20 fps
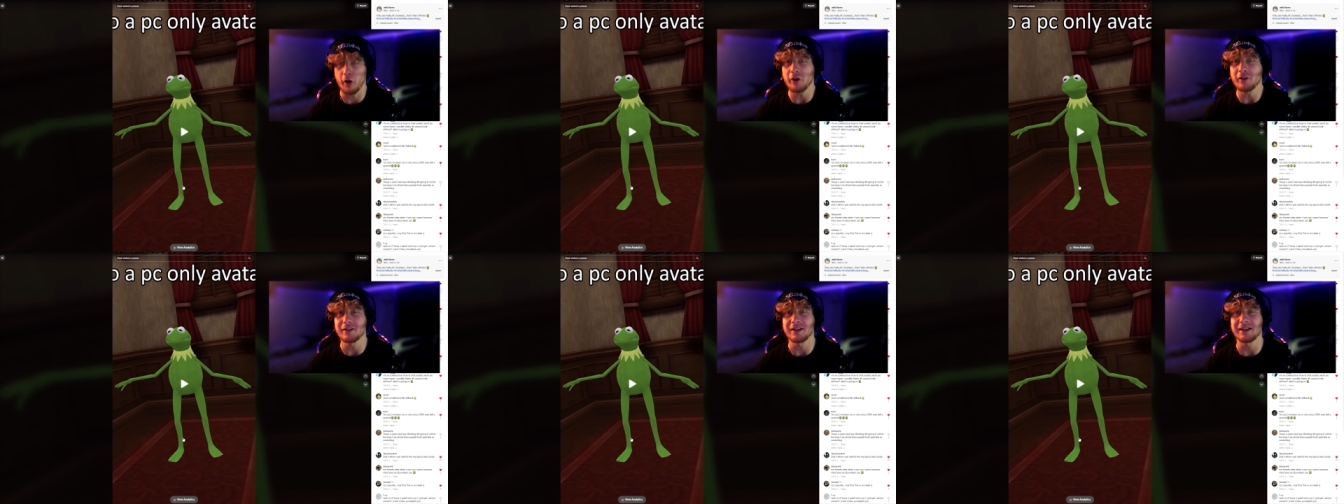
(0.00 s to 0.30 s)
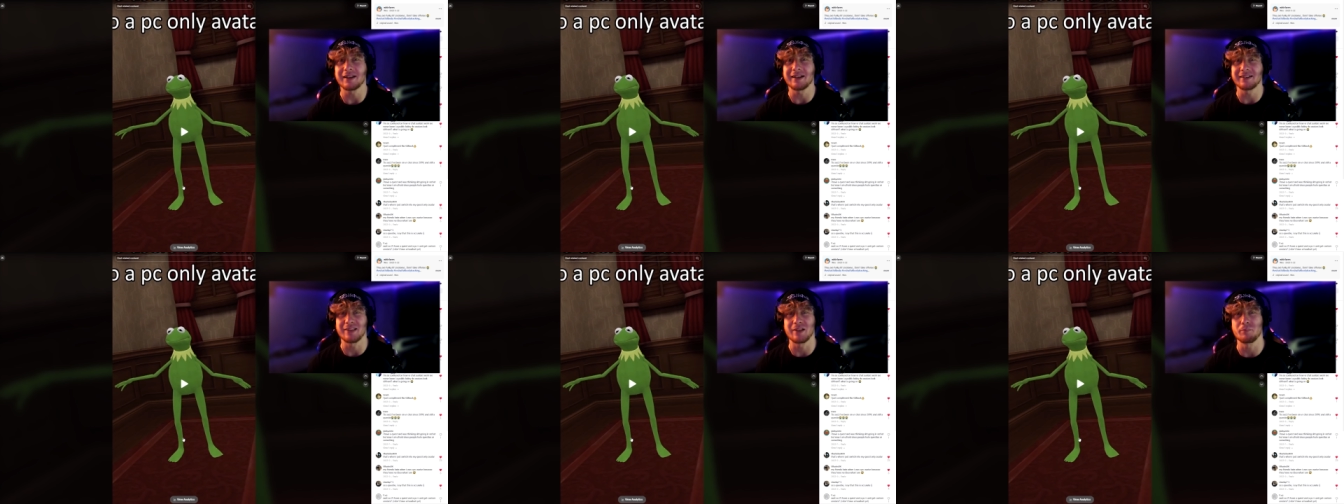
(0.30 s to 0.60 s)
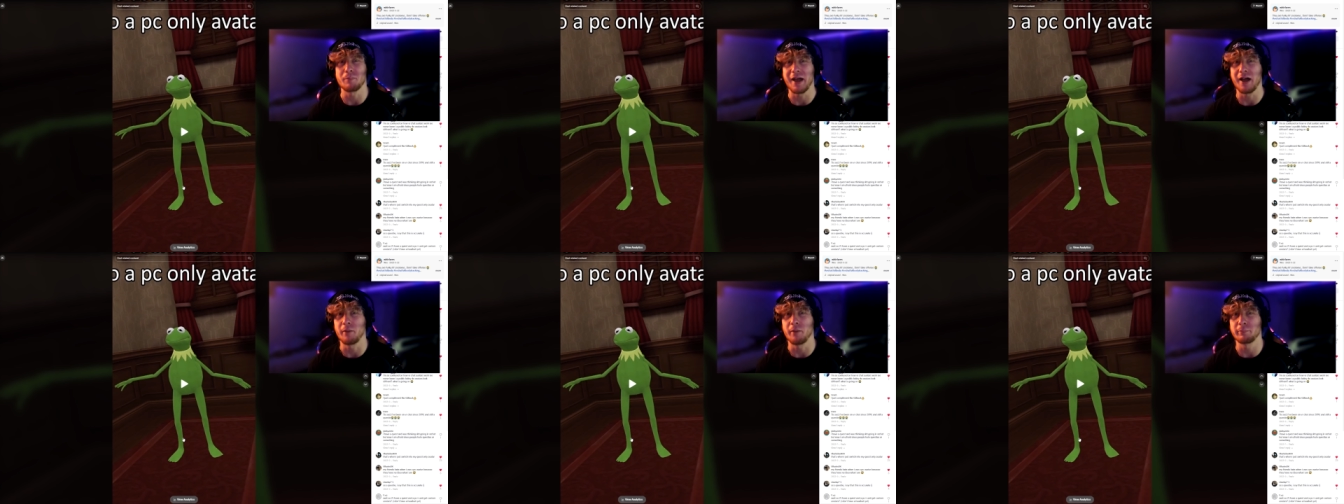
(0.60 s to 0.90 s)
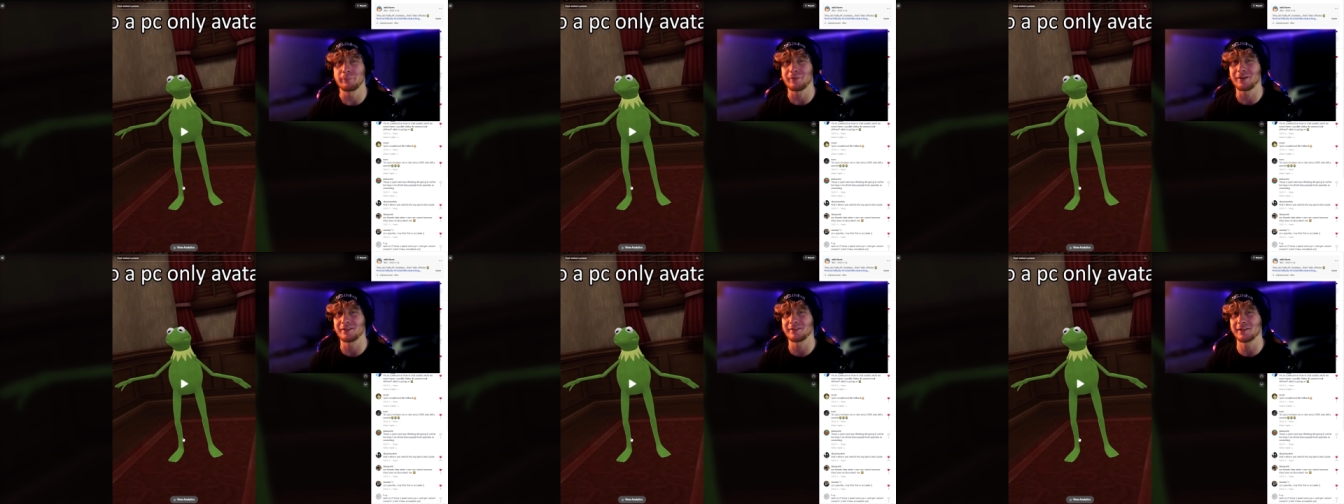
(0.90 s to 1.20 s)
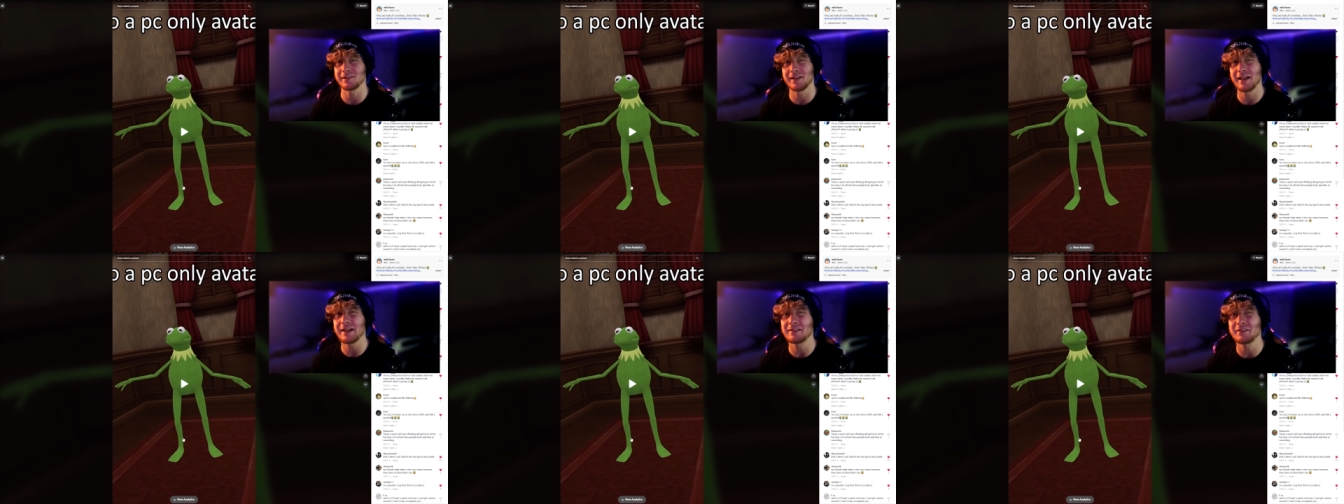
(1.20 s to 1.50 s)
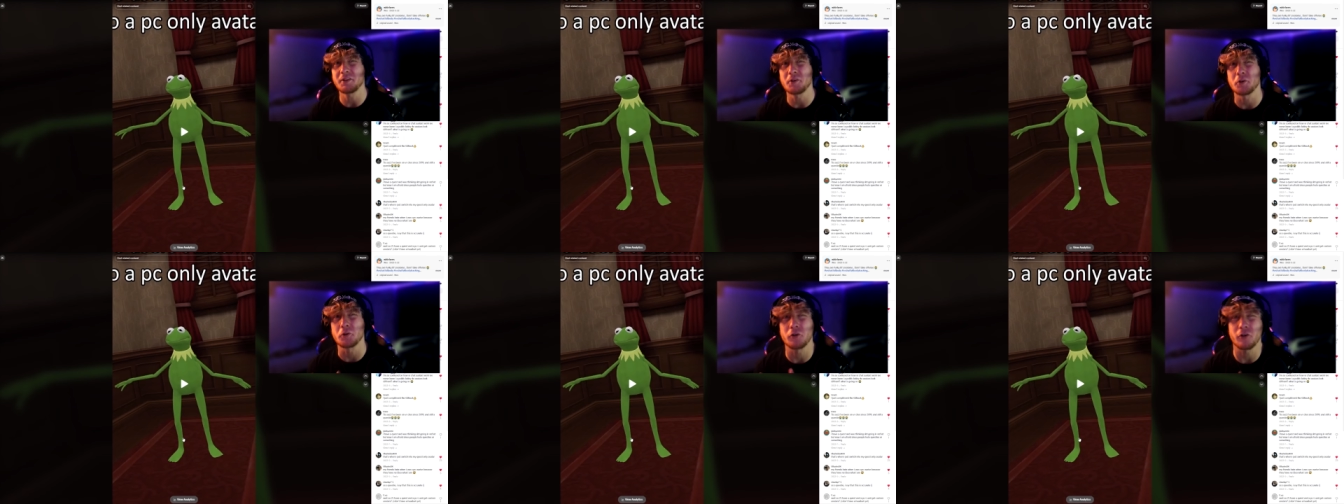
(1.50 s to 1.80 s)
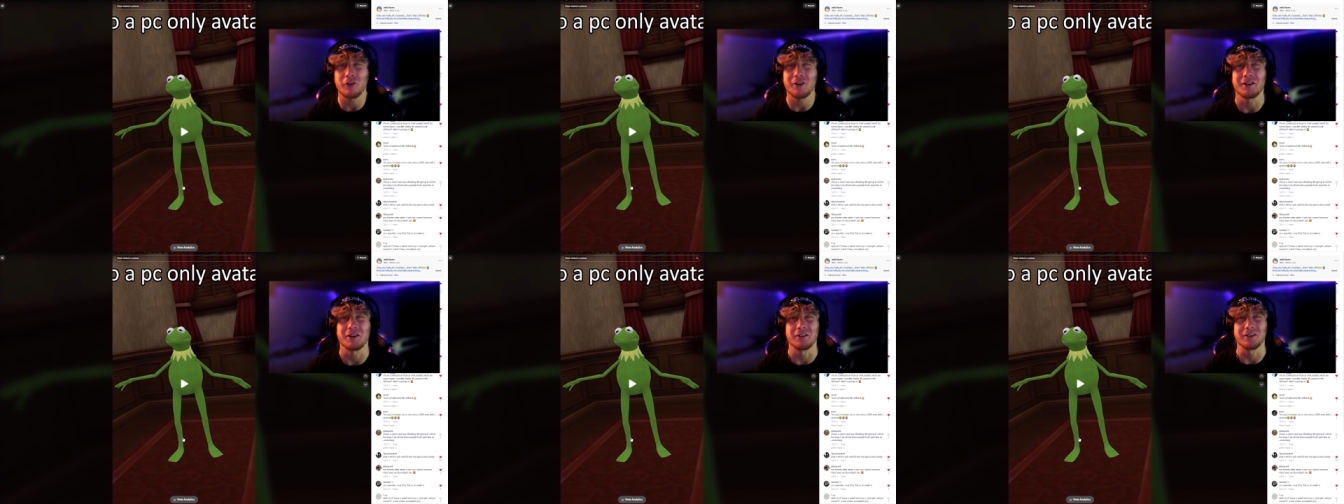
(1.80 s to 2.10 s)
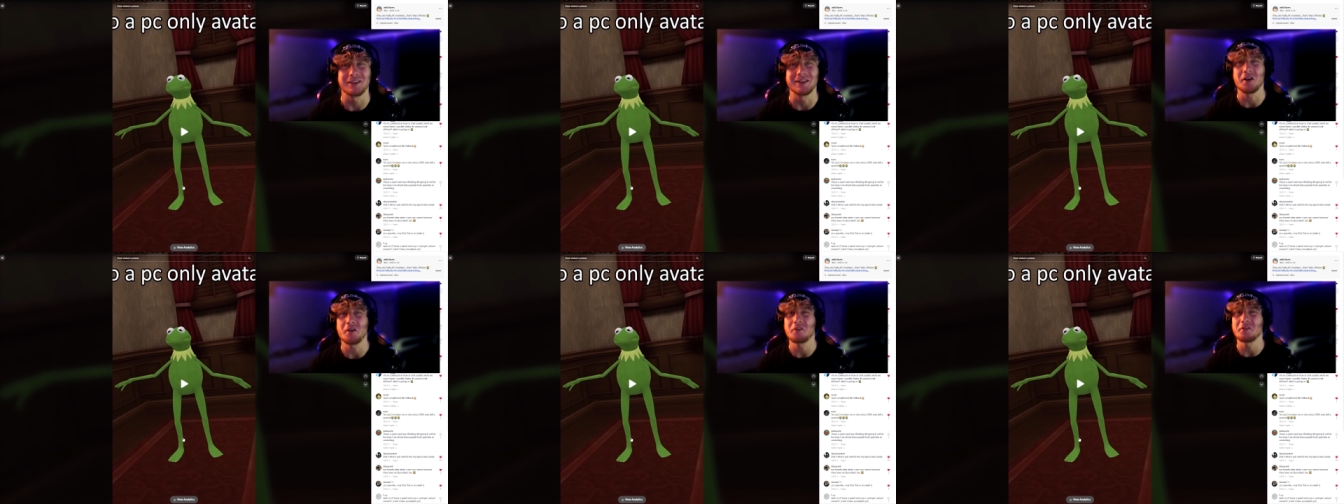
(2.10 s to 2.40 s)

hard to get them to help because they're like little critters, you